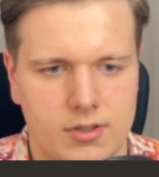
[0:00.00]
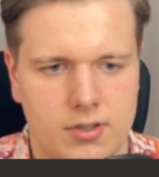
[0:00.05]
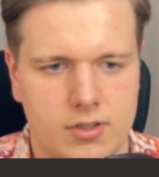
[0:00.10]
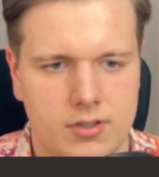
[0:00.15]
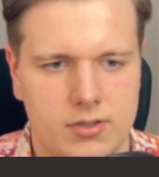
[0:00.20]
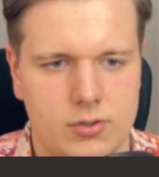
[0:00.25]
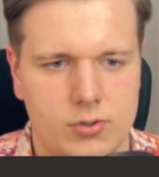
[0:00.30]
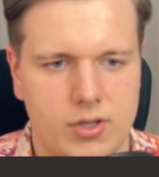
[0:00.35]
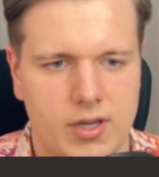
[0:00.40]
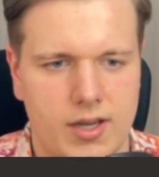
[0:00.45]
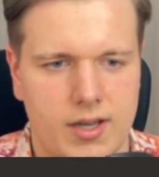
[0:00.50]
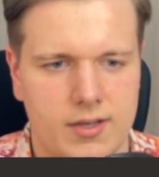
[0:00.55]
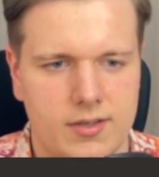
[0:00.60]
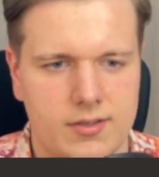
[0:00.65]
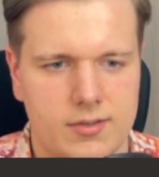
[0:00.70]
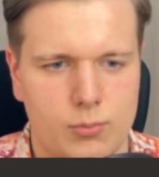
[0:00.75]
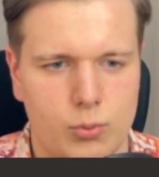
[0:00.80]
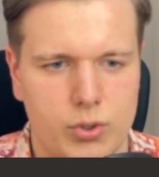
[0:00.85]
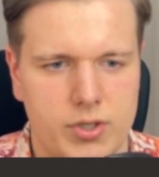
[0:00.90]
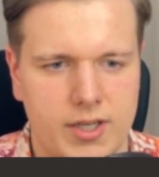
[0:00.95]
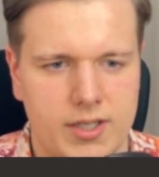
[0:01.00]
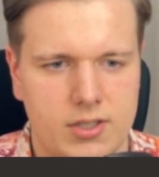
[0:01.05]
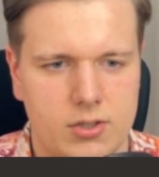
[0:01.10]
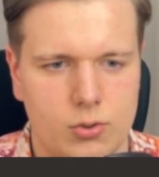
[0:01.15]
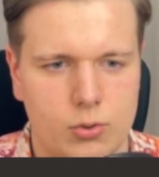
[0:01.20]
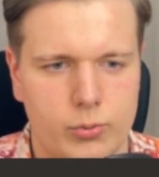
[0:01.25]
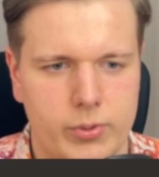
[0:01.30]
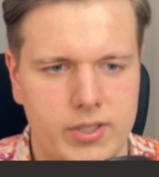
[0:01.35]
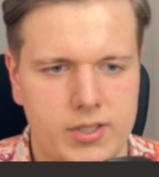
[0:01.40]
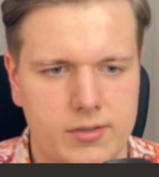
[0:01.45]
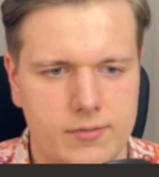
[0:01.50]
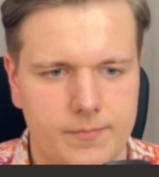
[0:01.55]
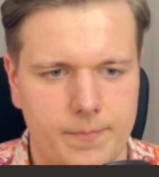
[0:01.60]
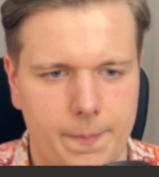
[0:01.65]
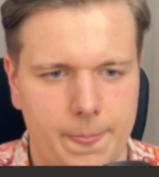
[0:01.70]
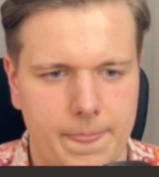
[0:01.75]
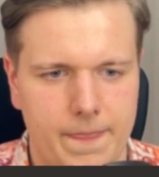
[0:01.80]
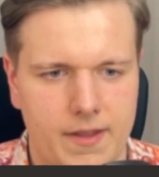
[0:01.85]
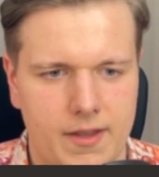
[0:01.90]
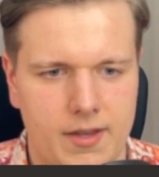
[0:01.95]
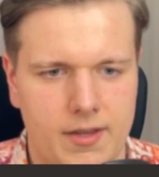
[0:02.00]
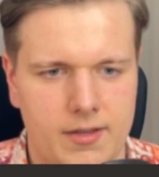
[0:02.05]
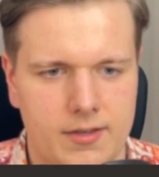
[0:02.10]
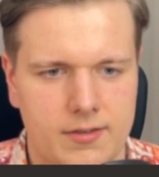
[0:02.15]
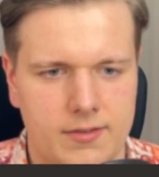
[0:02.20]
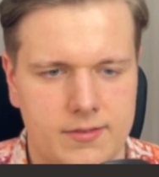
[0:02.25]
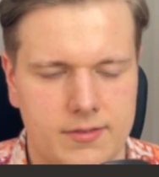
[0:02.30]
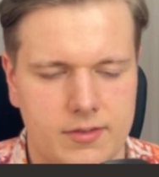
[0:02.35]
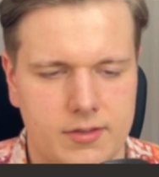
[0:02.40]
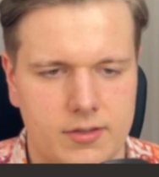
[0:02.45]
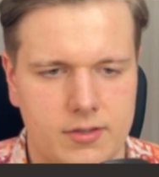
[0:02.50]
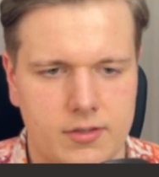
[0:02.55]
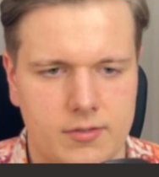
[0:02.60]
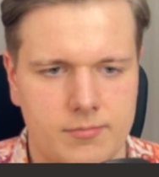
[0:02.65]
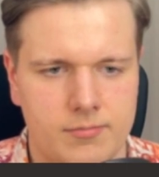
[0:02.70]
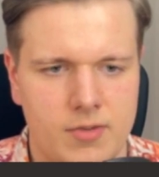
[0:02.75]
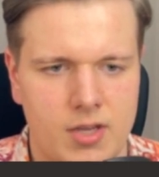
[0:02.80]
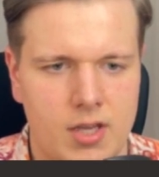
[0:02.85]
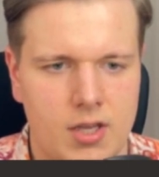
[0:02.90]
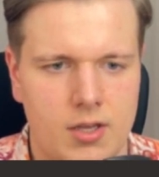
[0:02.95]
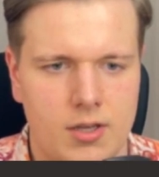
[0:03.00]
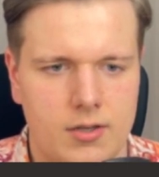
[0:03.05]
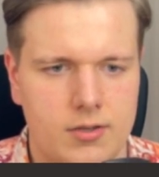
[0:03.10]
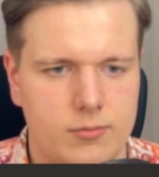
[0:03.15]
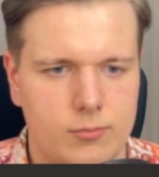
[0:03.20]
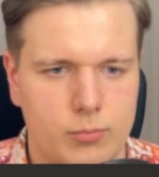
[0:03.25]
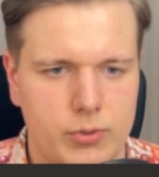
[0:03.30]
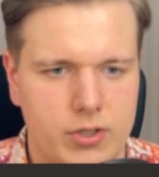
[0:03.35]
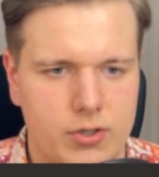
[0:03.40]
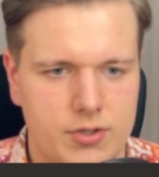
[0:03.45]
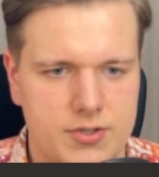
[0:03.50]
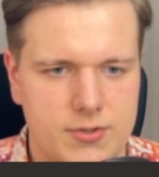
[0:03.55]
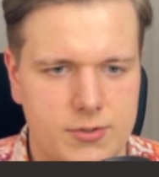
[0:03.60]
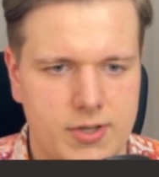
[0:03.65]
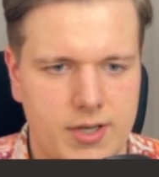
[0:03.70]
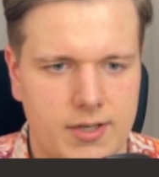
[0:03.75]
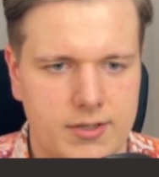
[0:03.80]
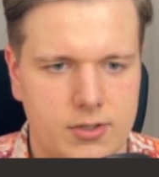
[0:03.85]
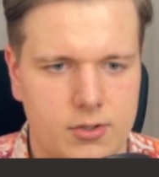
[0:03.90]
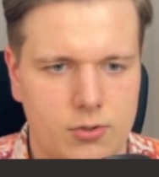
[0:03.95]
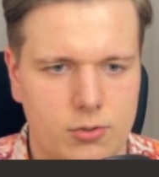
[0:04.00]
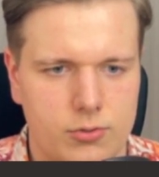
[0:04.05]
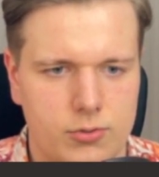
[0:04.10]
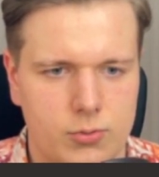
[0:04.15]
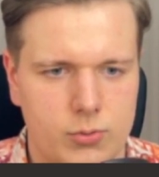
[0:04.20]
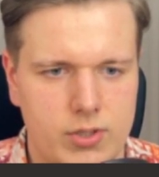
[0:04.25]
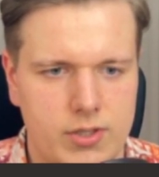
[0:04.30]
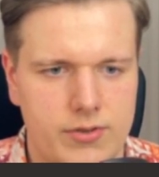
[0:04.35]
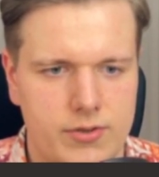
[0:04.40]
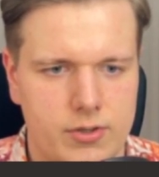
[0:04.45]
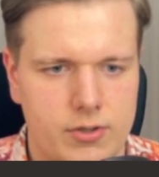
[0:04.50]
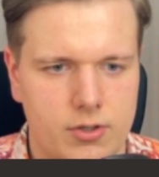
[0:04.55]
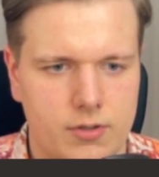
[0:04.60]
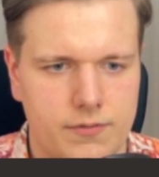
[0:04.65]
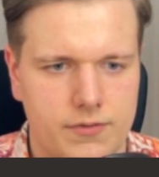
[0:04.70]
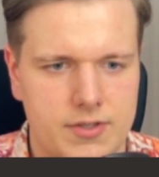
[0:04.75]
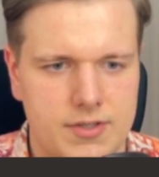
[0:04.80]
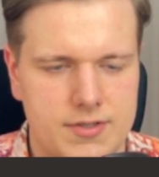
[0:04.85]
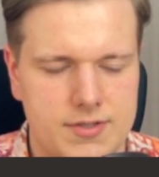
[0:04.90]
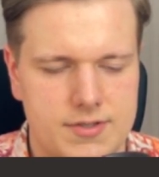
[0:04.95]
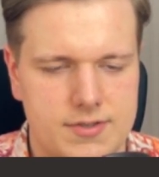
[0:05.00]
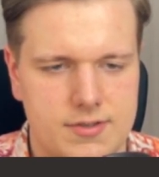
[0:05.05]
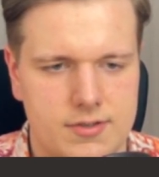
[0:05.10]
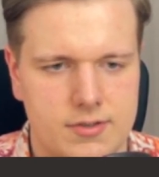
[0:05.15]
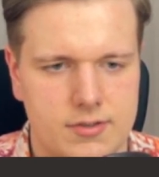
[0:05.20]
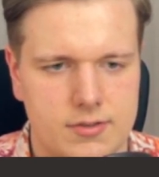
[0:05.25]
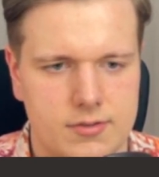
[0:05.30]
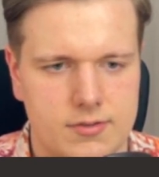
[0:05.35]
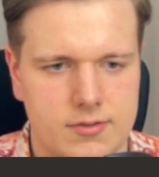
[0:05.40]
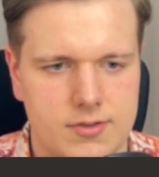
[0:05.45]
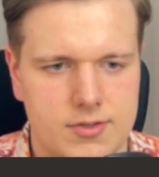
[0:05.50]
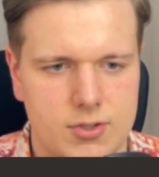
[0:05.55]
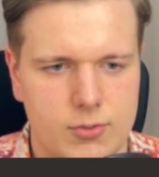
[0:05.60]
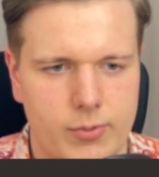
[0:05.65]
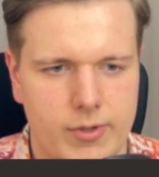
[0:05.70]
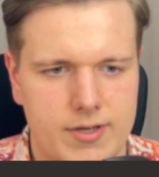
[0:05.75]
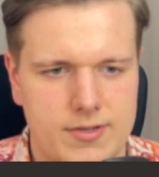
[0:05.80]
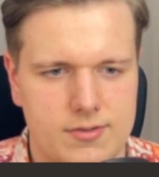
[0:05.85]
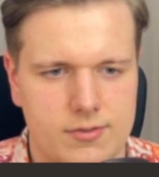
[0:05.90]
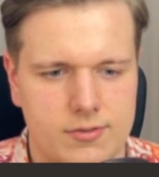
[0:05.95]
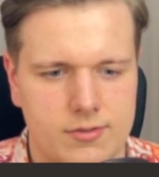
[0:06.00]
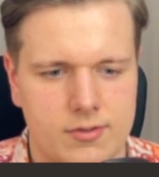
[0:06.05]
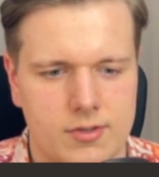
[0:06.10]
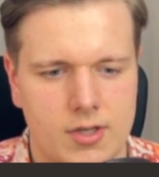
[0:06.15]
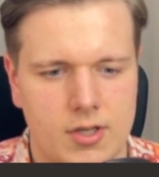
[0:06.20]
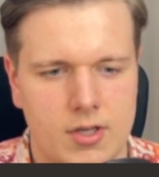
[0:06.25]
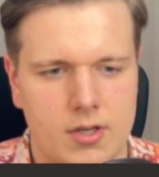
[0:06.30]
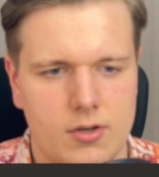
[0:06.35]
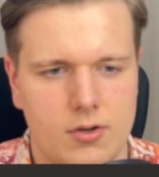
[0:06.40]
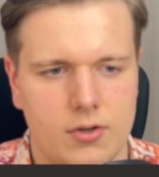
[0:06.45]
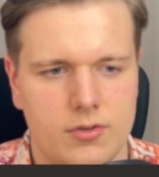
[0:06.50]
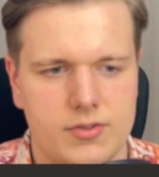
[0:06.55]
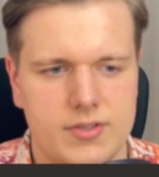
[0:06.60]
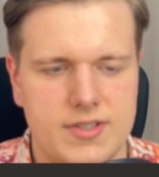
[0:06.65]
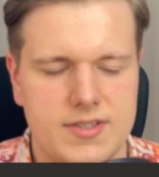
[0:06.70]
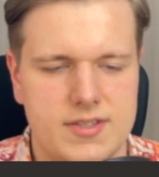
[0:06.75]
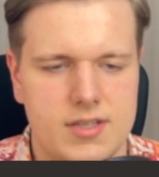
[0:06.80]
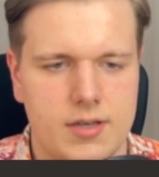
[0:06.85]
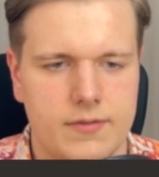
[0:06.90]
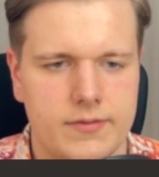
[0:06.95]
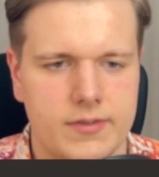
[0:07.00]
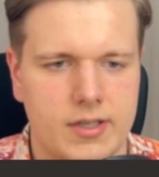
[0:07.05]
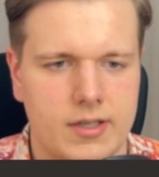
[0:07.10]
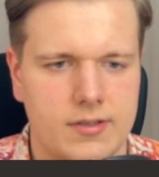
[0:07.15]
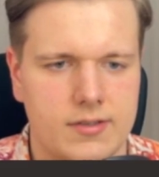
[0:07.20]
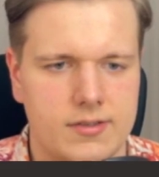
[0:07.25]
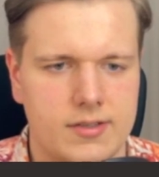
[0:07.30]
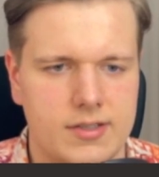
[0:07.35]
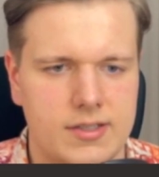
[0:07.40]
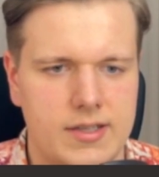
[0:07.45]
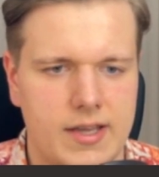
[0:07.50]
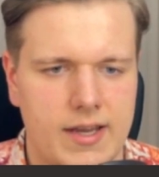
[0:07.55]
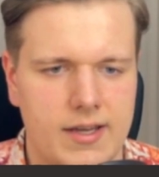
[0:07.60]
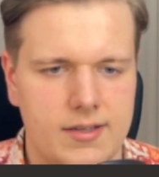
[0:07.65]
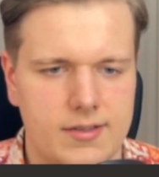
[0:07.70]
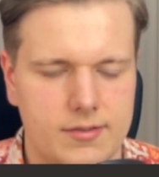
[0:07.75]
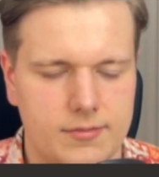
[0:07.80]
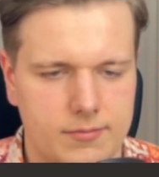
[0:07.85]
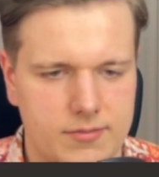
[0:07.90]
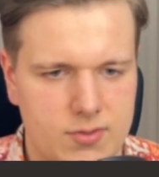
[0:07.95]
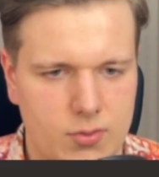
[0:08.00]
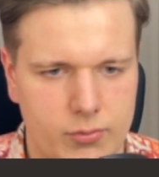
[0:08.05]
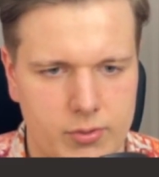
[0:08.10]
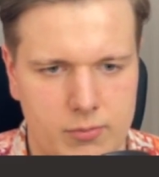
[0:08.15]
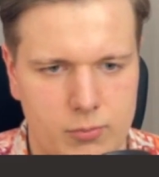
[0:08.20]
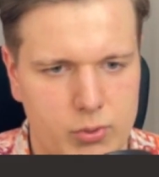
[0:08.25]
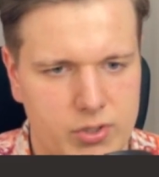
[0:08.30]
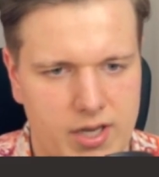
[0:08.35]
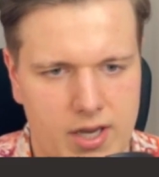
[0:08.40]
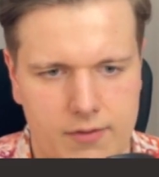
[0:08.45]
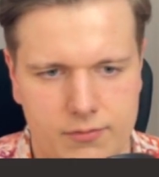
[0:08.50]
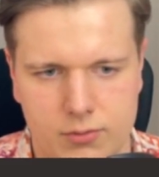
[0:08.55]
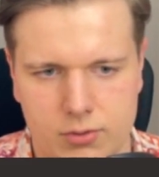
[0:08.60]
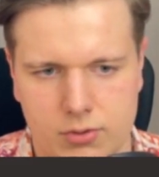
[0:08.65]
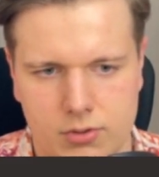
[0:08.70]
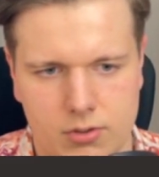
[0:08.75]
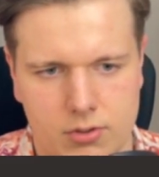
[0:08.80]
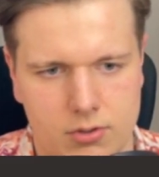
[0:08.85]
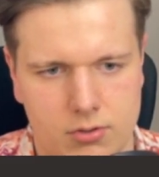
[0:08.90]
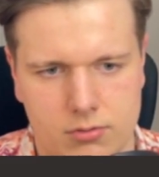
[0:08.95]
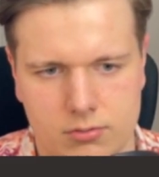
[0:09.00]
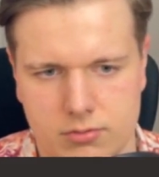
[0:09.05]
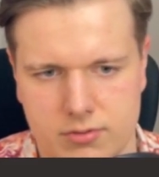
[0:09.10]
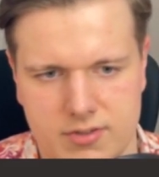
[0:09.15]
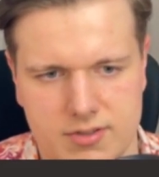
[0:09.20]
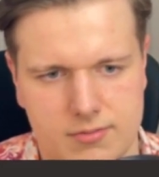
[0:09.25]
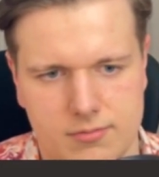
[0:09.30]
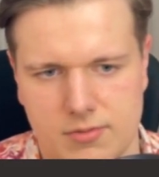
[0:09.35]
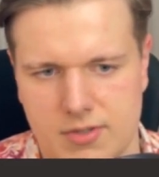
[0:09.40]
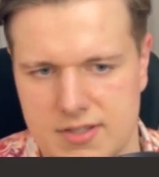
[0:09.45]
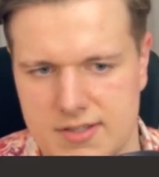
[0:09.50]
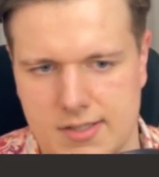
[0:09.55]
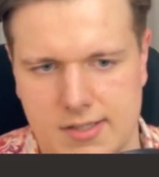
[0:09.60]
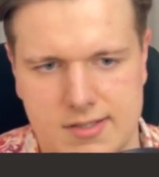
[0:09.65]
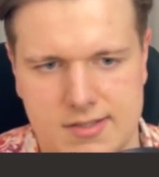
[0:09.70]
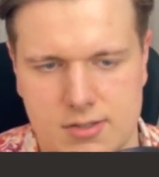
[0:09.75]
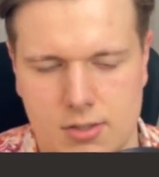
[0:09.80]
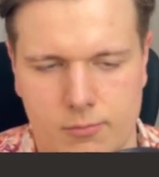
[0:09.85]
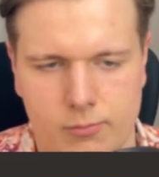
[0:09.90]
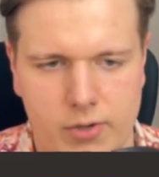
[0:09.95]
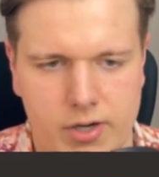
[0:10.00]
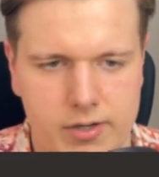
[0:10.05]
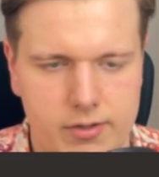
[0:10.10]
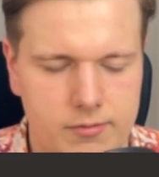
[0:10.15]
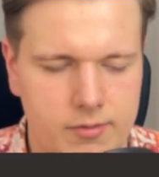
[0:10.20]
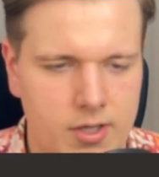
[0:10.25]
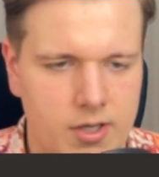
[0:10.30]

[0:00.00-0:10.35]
You can't protect your queen, and because you can't go to either of these squares on d7 and e8, so you would have to go, let's say, somewhere.